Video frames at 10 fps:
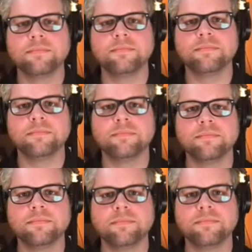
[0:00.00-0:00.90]

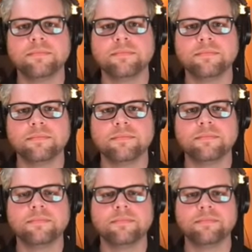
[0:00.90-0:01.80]

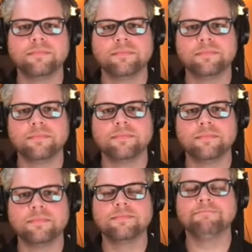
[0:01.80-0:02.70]

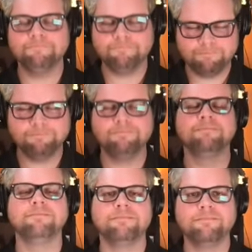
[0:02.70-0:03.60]

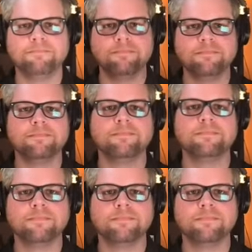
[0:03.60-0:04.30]
(not speaking)